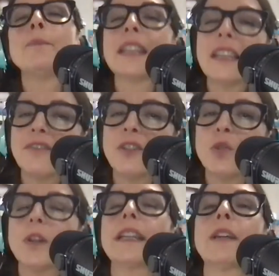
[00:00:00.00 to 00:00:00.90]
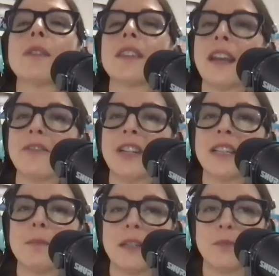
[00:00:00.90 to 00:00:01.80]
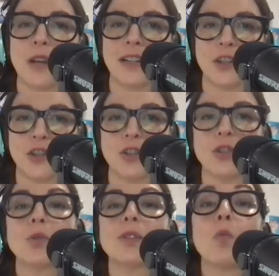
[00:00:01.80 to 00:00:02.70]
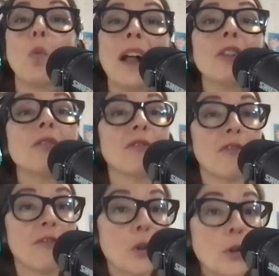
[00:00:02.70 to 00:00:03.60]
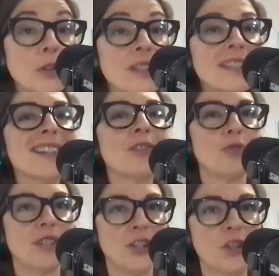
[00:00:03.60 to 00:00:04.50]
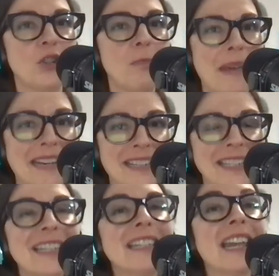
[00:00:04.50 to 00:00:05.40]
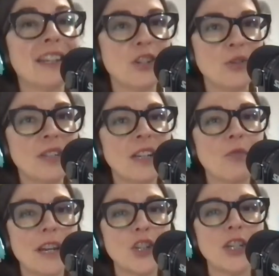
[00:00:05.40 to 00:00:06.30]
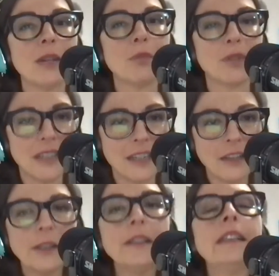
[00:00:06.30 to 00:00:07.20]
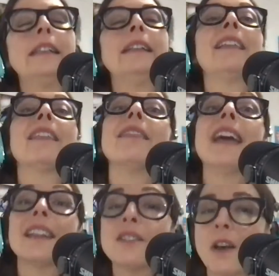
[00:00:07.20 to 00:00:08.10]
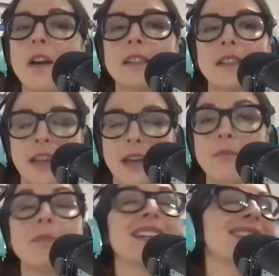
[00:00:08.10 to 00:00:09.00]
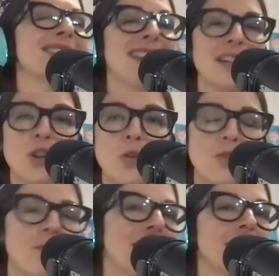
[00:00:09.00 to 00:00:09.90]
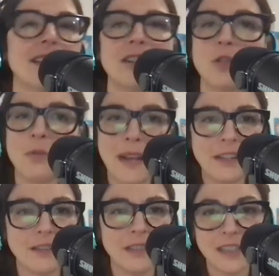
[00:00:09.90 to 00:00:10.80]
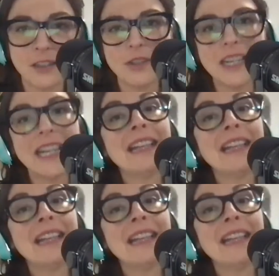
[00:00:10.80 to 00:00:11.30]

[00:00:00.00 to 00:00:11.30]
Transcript: If you're working with an evidence-based practitioner who is well versed in traditional medicine and using reishi in particular, then talk to them because they know you best. They know your medical history.